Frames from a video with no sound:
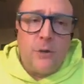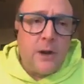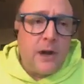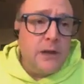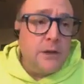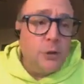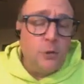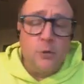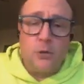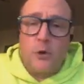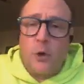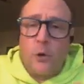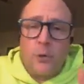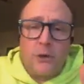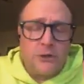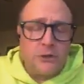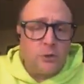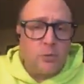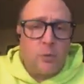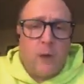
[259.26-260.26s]
or
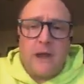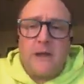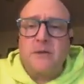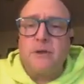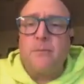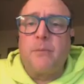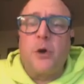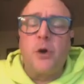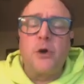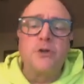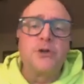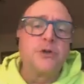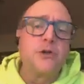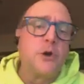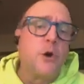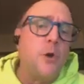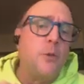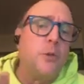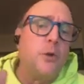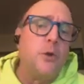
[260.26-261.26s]
you going direct to
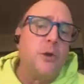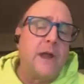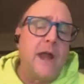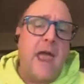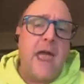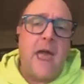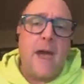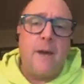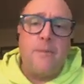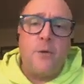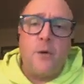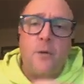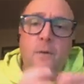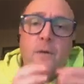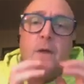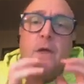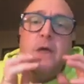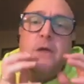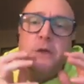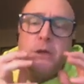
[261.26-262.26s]
Barnes & Noble and
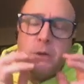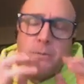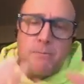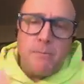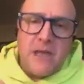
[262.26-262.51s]
Apple,